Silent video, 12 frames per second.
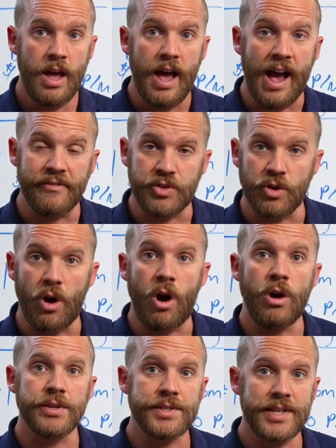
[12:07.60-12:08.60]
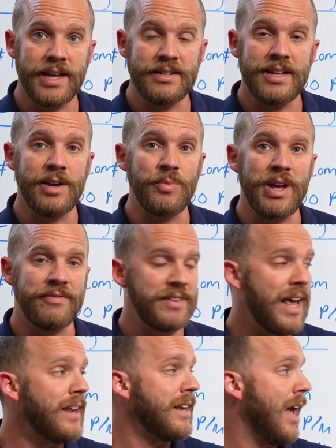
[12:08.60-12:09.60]
after all said and done, we have
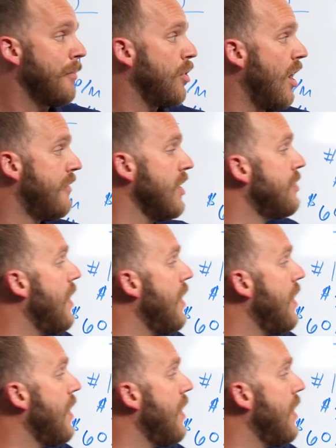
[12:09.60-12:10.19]
net profit,